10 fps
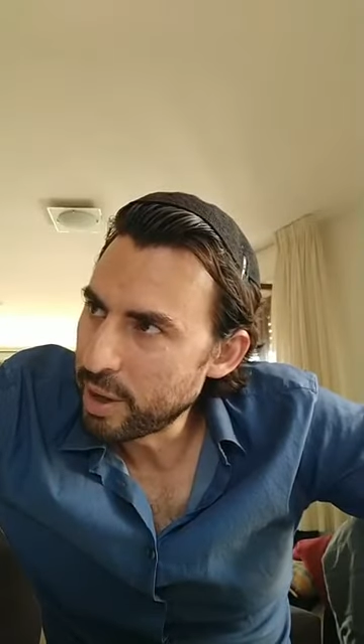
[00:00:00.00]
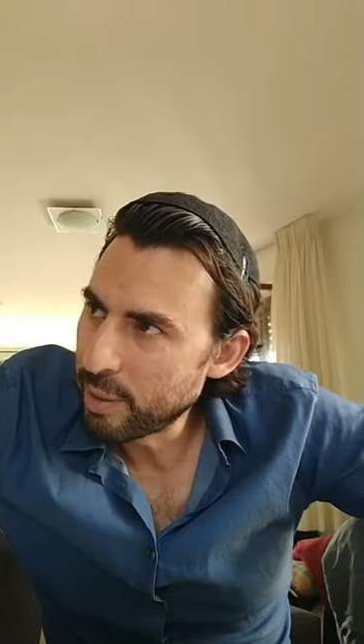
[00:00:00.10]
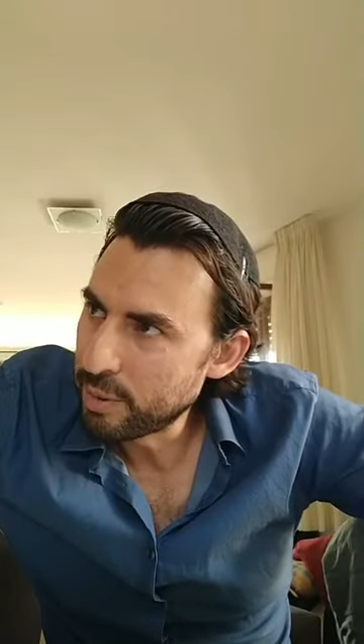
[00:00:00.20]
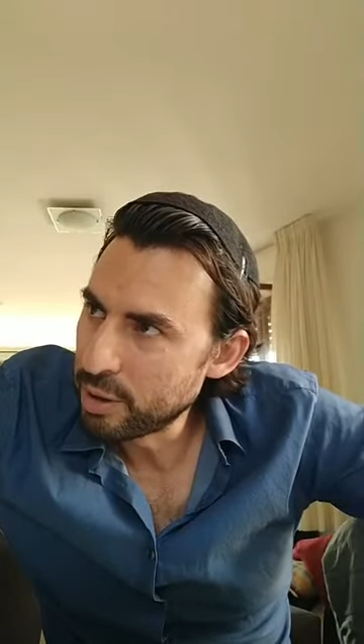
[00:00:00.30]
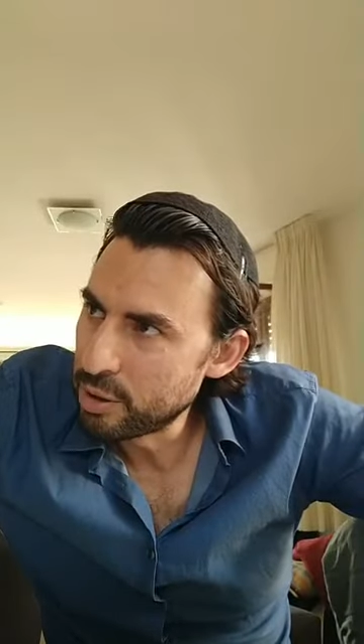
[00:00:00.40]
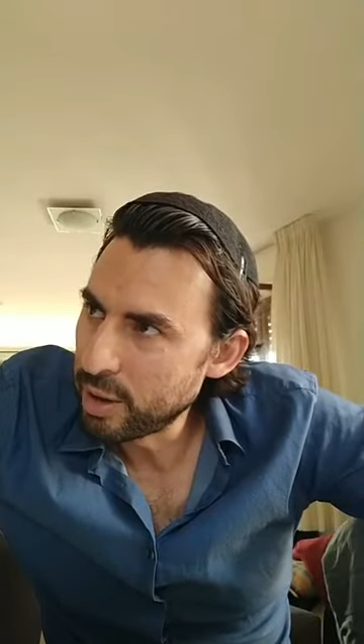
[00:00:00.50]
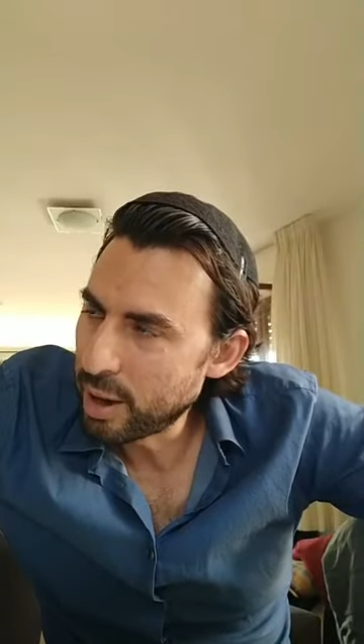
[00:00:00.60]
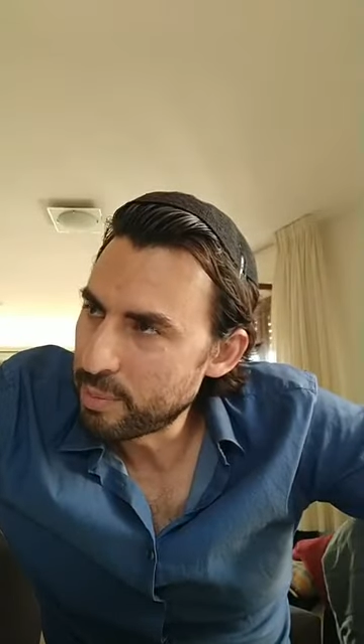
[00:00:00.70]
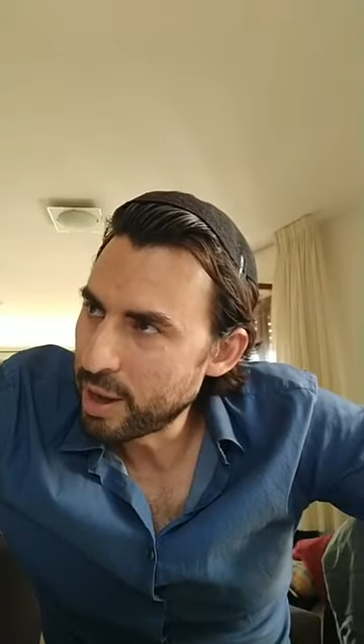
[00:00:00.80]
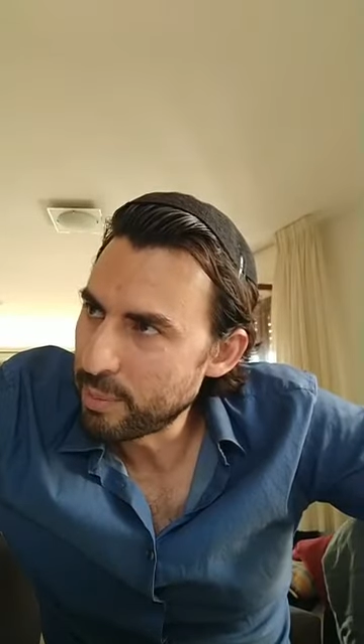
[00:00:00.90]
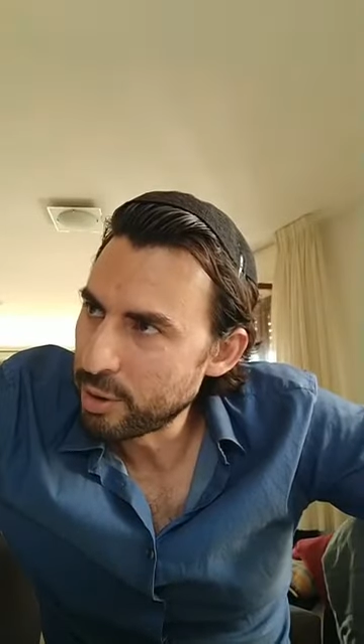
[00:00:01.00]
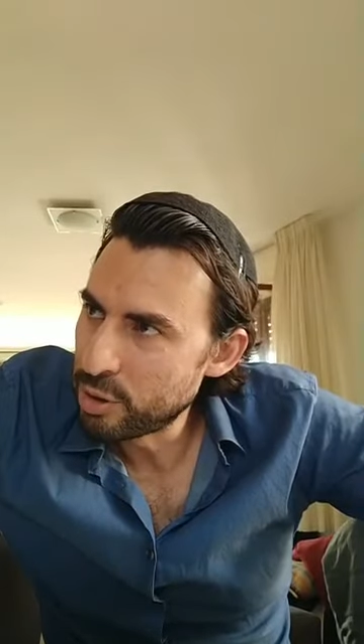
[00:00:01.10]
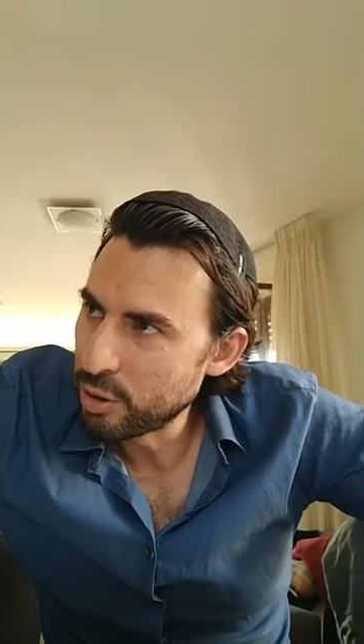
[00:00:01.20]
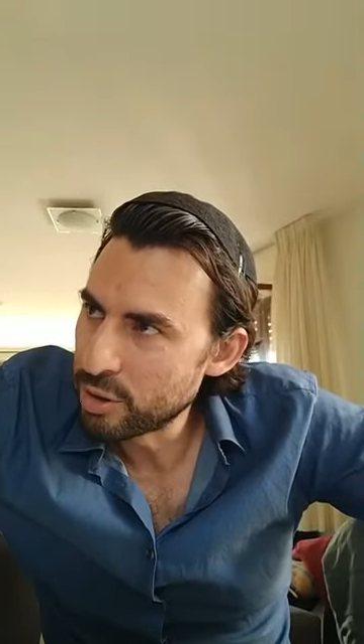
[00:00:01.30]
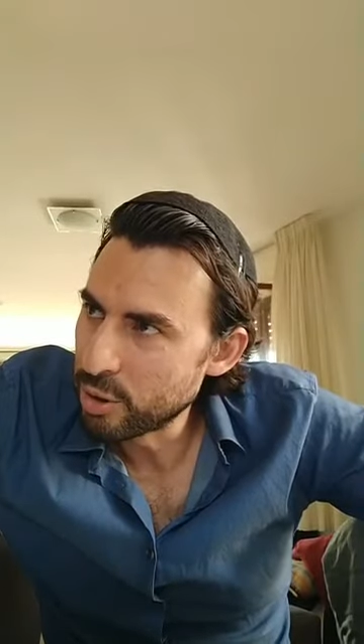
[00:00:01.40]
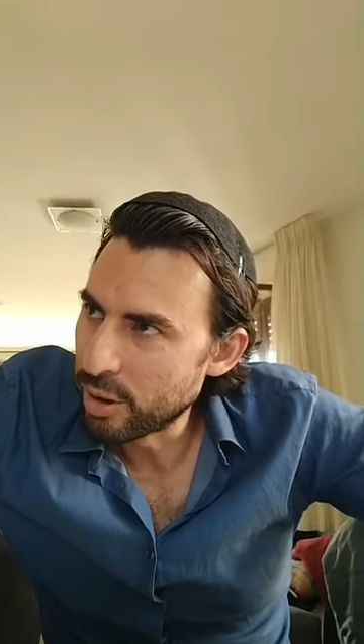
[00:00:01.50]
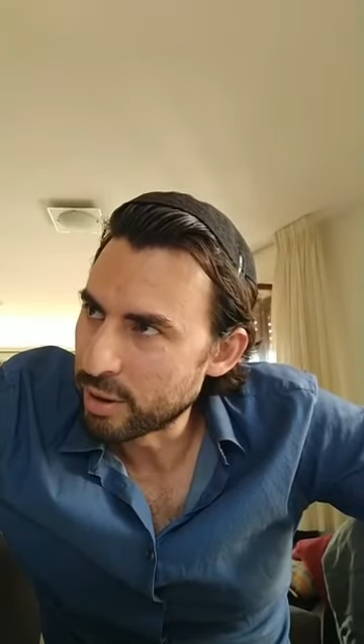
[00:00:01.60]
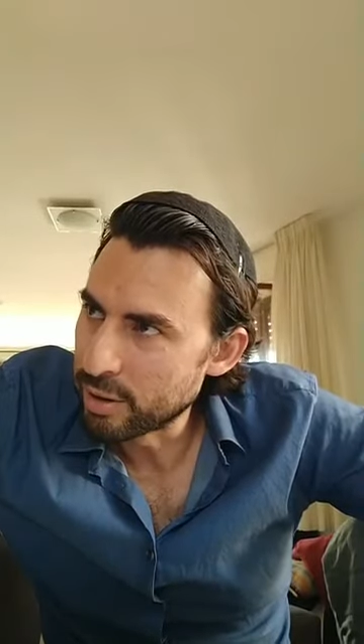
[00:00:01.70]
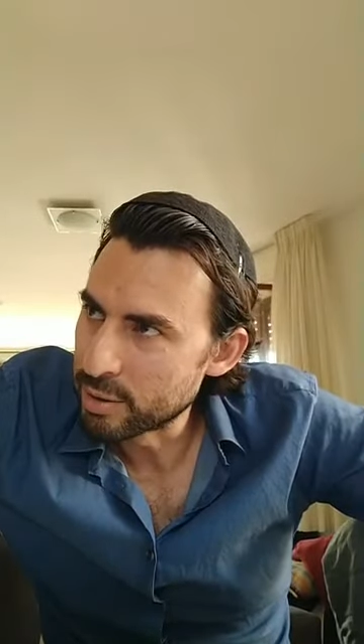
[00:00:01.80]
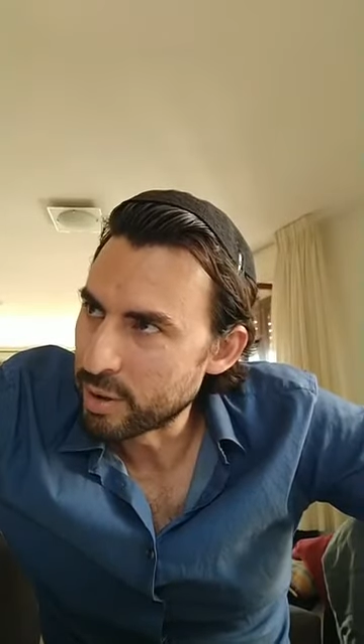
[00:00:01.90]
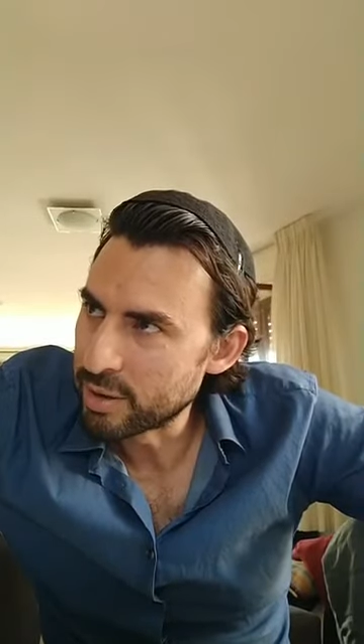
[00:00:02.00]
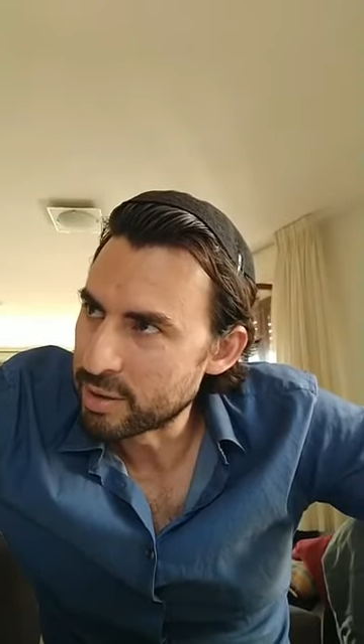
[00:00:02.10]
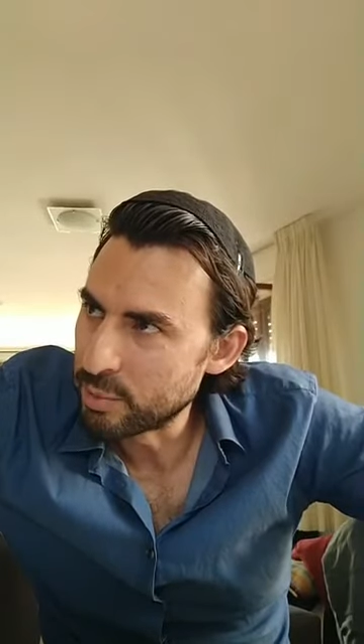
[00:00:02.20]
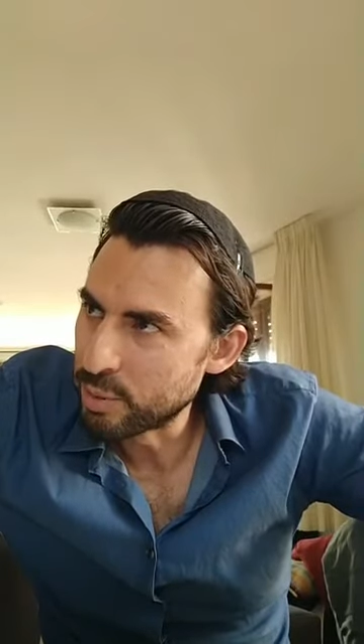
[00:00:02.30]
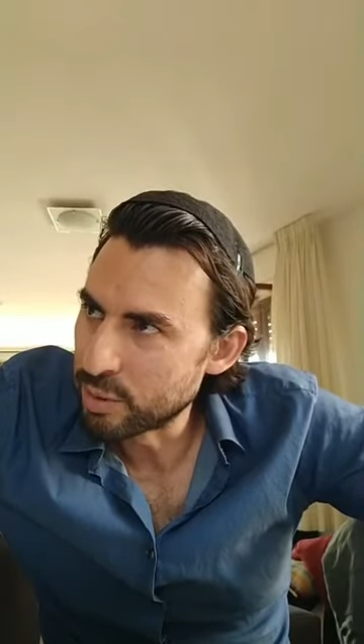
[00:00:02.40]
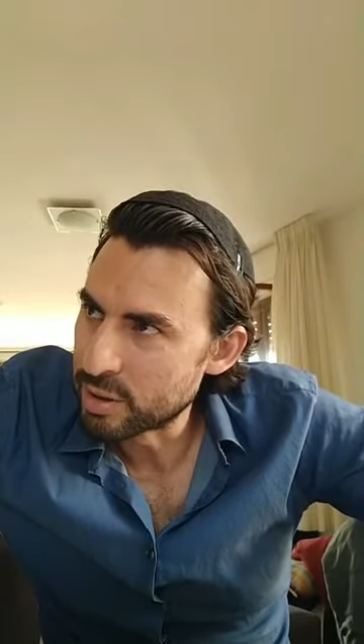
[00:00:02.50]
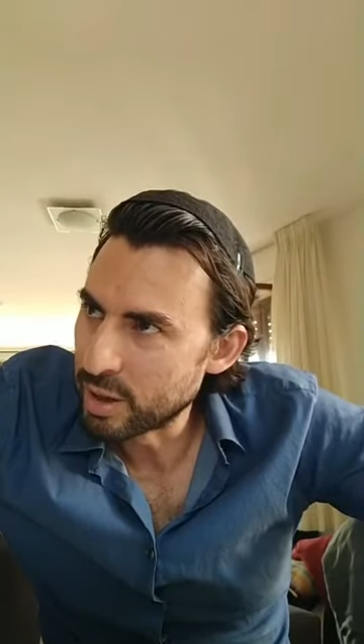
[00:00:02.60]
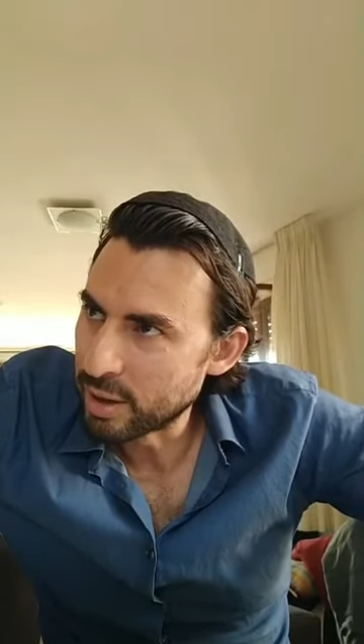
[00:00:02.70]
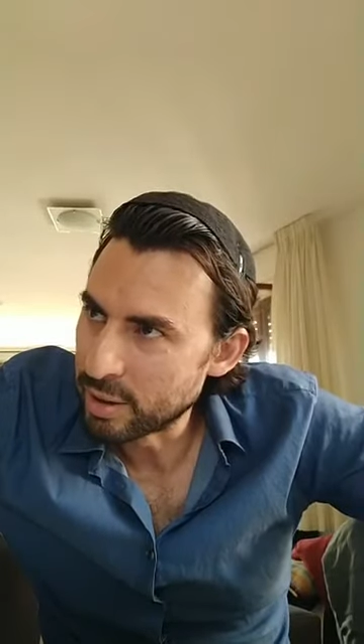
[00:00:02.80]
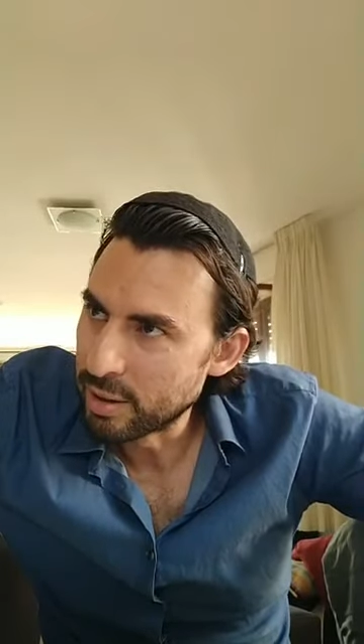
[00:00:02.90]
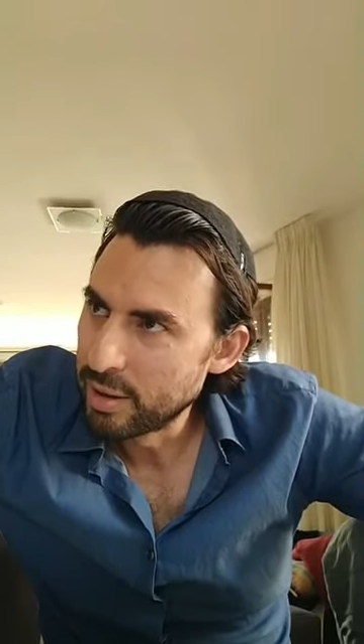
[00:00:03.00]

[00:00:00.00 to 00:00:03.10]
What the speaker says: joy, as Ren and Stippy would say.